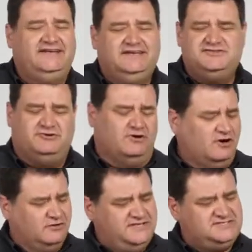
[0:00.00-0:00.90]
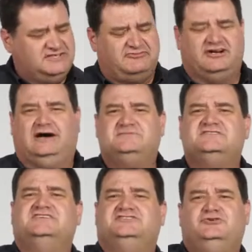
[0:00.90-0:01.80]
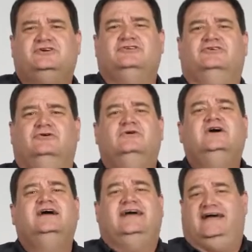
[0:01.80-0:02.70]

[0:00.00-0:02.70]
It gives you all these different options that you can do,